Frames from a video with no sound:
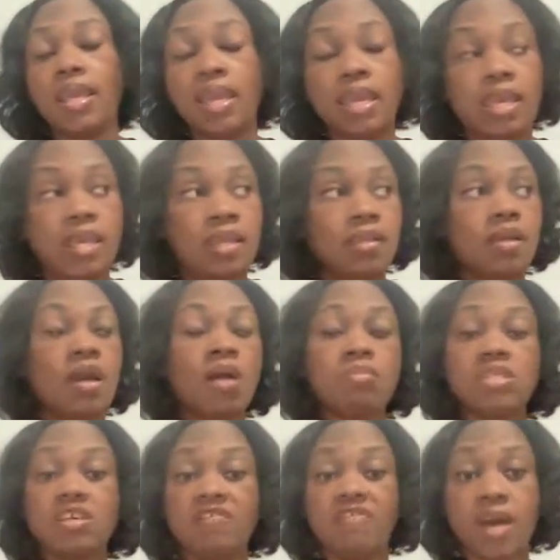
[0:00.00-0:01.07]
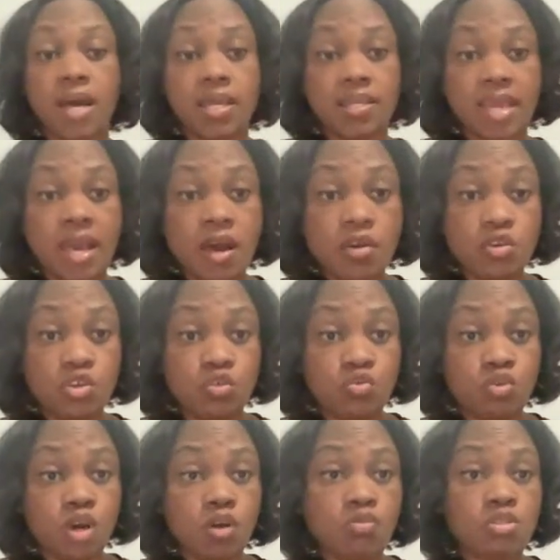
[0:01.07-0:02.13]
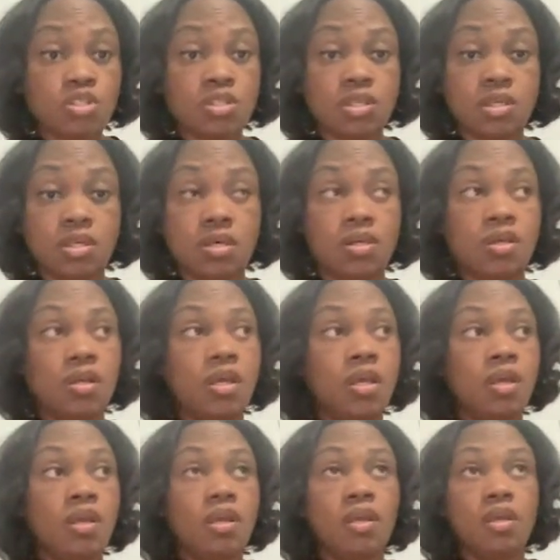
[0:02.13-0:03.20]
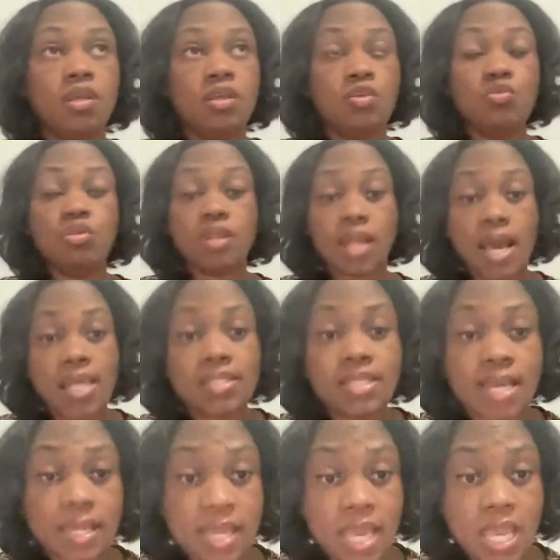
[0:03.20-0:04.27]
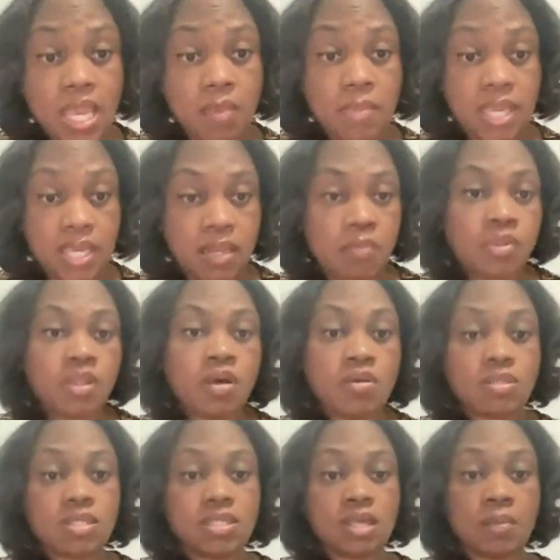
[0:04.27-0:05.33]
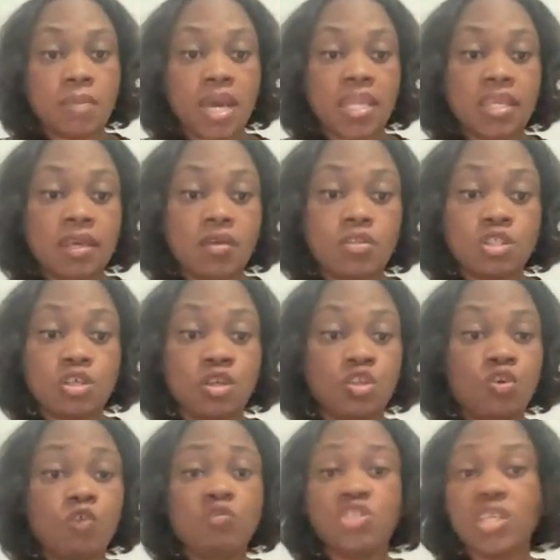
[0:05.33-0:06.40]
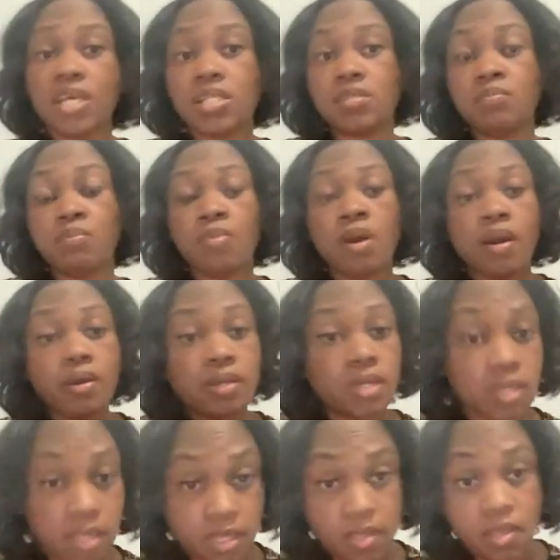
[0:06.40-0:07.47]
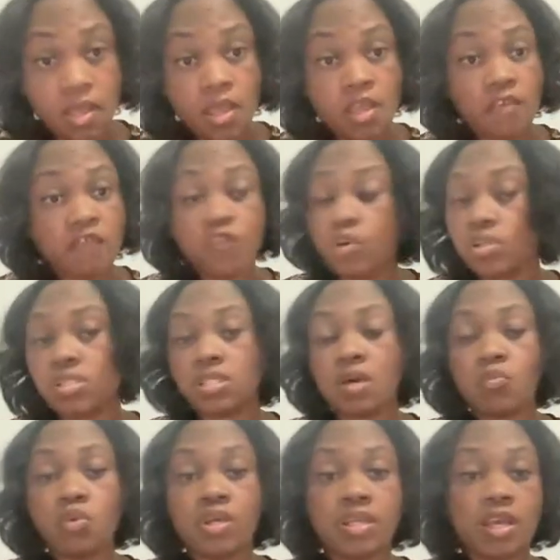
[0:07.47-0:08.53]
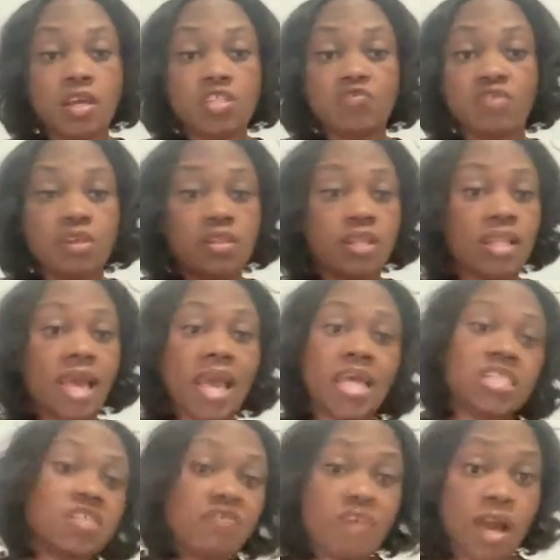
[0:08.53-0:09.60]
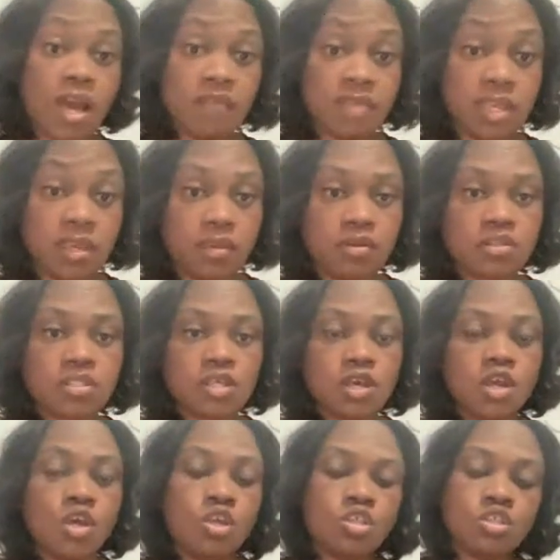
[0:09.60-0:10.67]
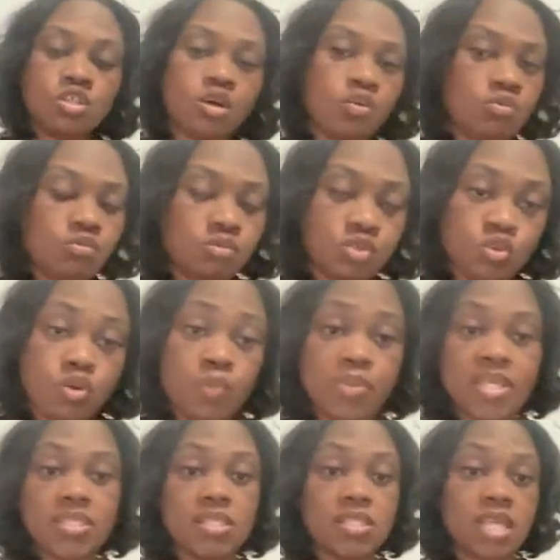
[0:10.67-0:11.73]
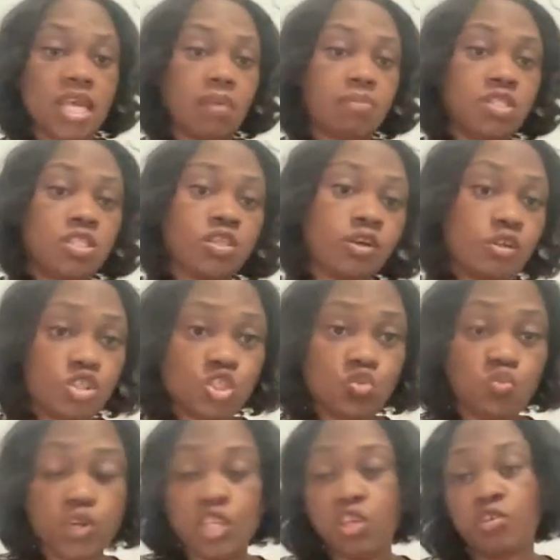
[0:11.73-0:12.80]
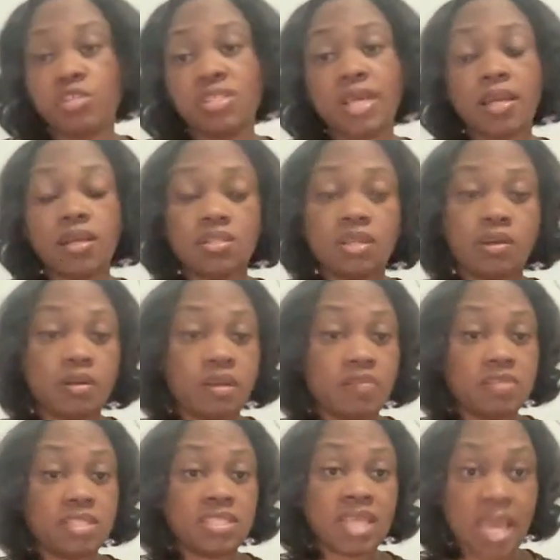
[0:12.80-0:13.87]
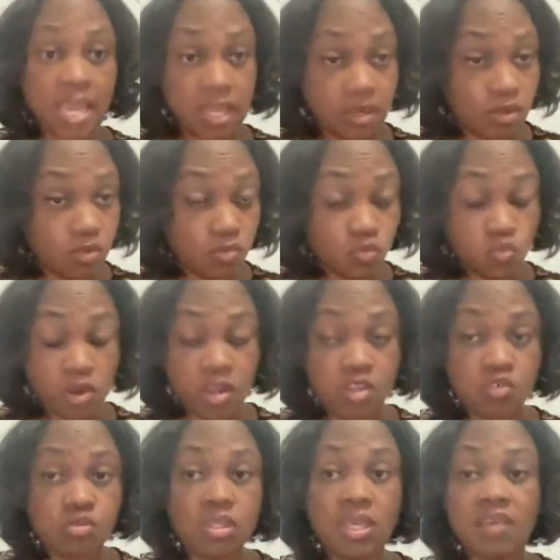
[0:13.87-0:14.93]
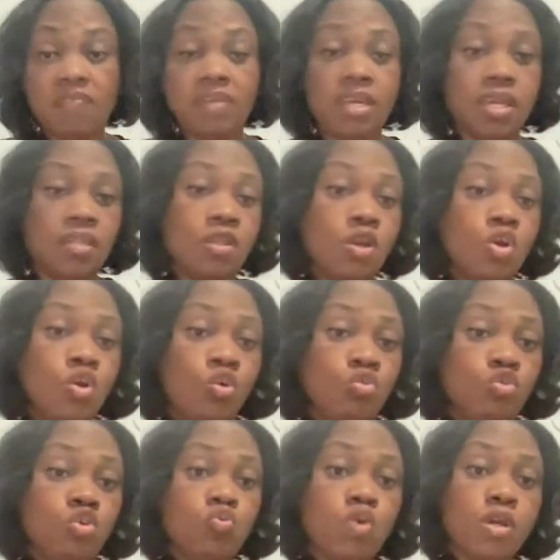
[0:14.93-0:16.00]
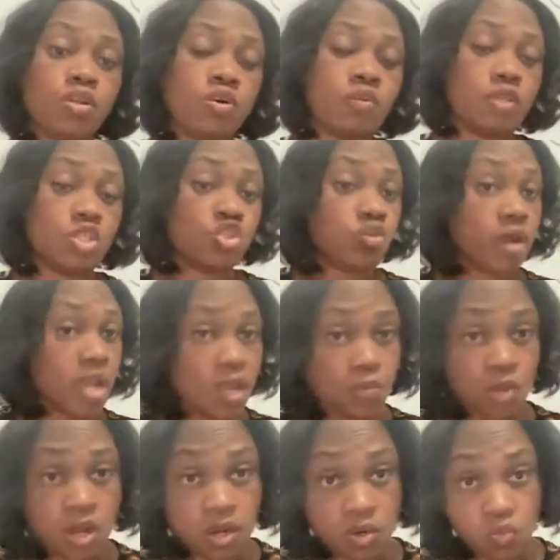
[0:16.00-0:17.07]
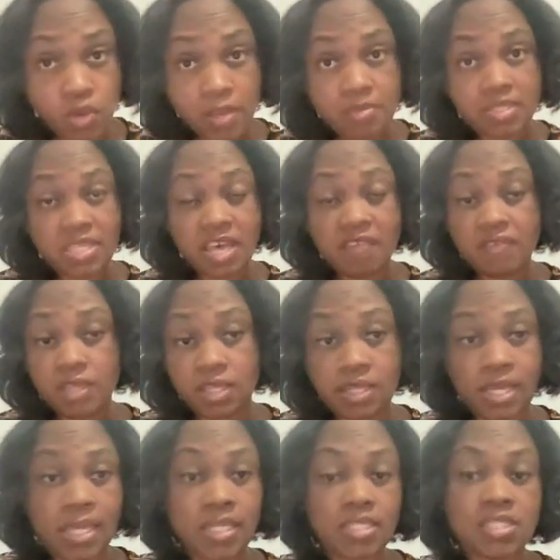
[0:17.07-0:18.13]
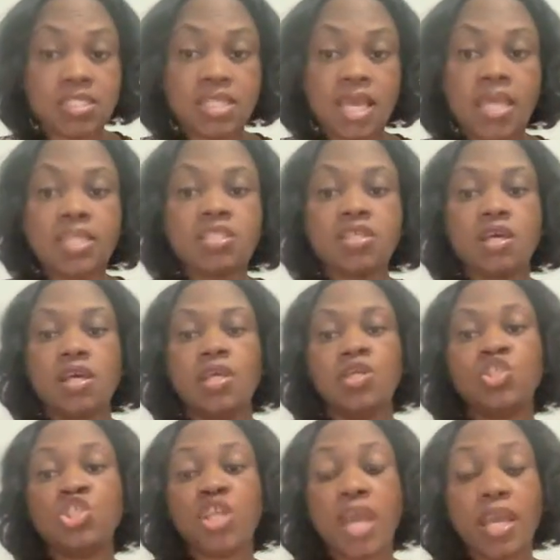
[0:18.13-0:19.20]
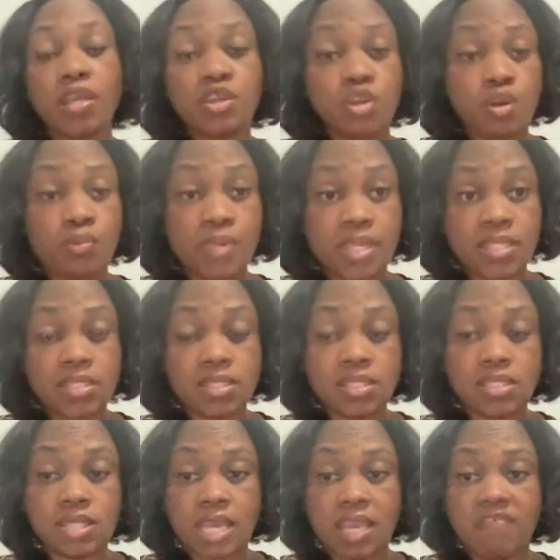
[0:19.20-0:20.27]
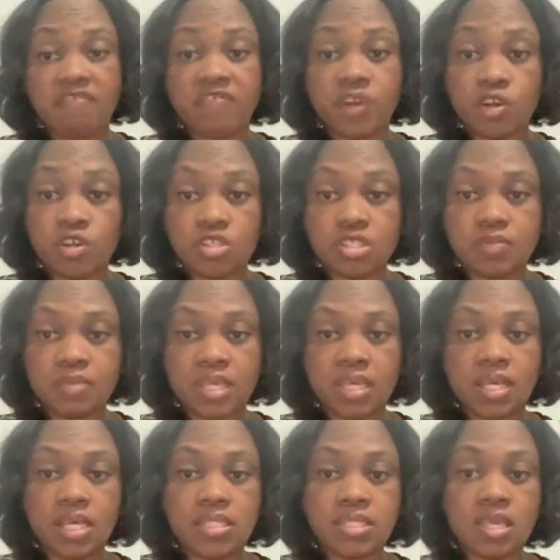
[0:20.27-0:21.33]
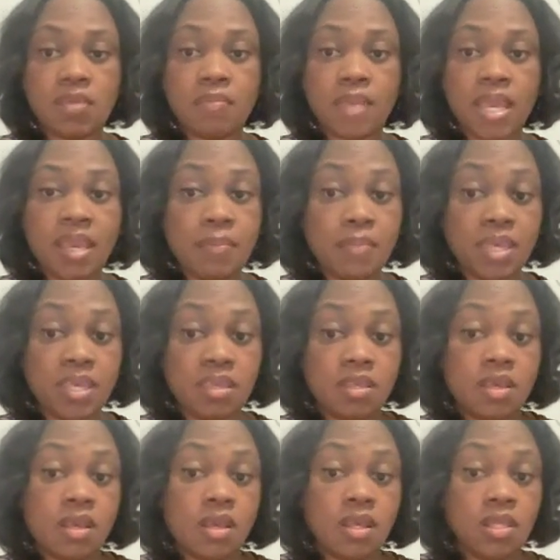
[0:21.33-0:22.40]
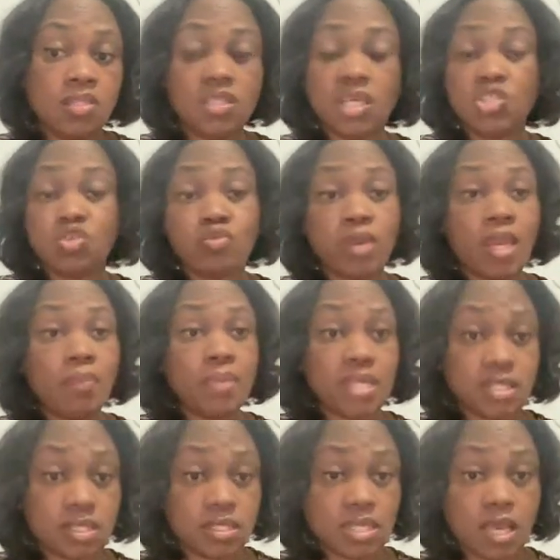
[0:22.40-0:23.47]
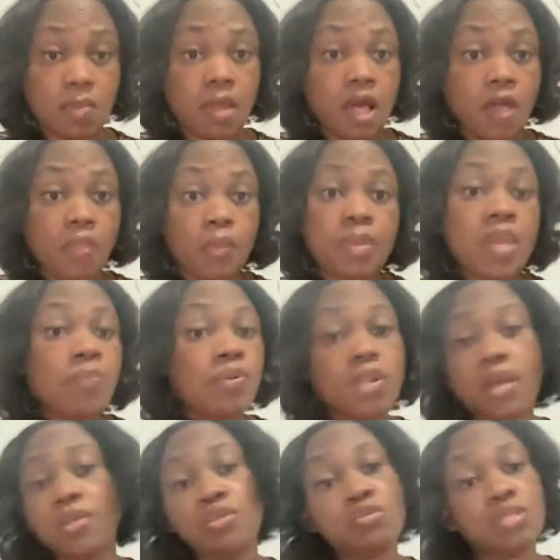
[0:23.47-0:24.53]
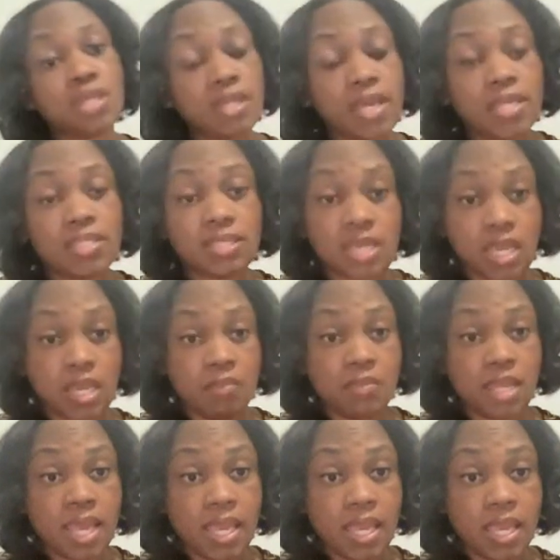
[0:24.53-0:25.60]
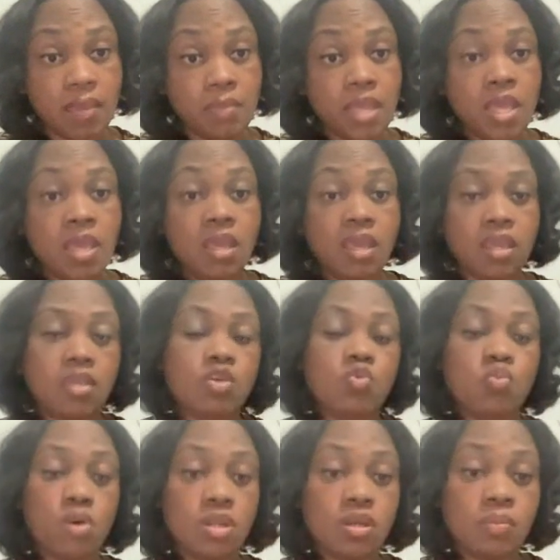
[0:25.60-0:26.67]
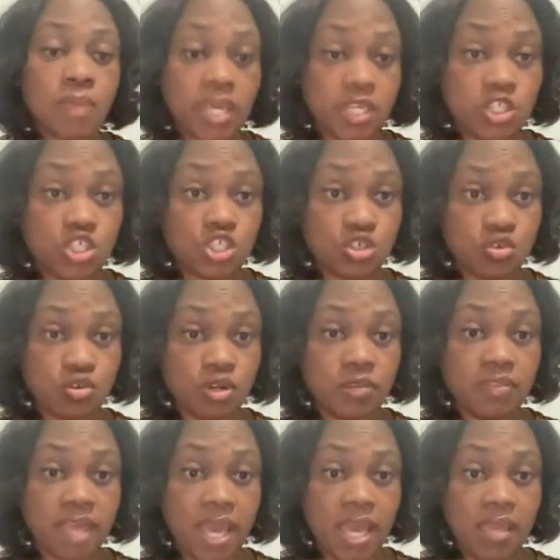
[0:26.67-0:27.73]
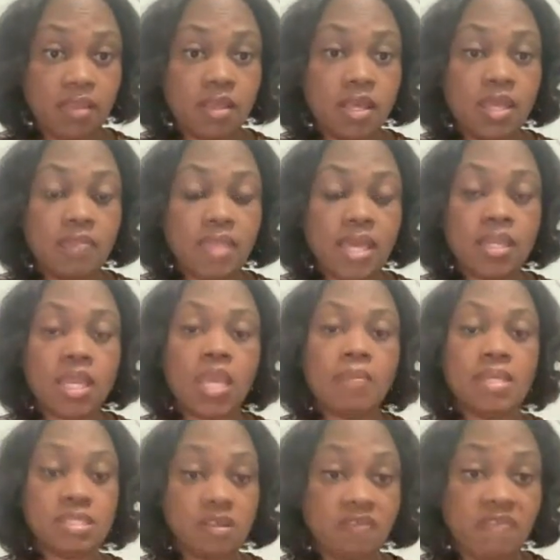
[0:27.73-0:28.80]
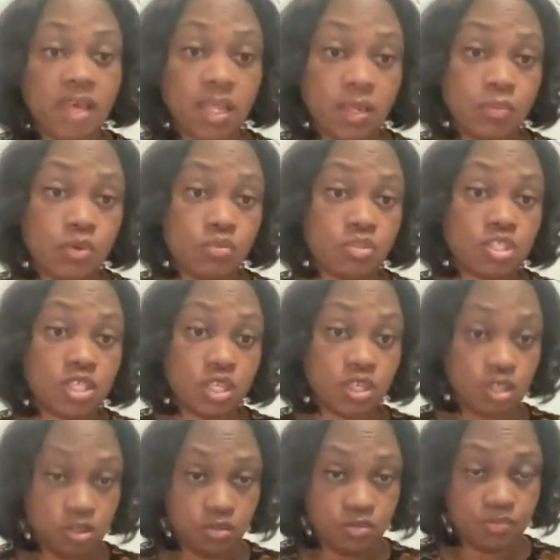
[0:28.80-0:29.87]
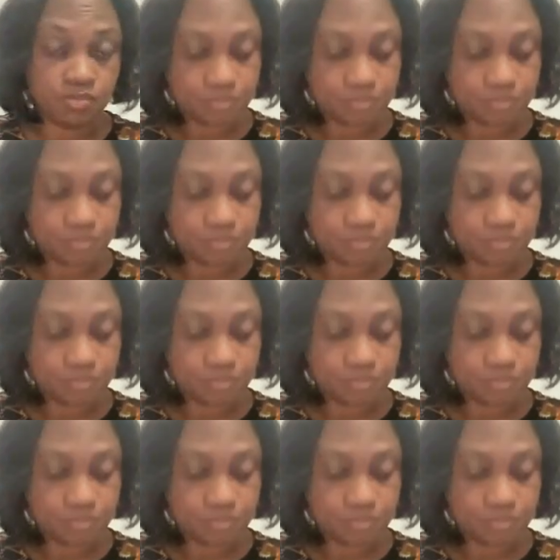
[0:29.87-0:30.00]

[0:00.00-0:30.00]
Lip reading: and come to find out you go to utilize that name and it belongs to somebody else. So you've just marketed for someone else for the last 5 years. So do a business name search with your Secretary of State where you live in. Do one on the trademark website for the United States. Check your business name first because it may be such a great business name. Other people are using that same name, and you want to make sure that that name is available to you.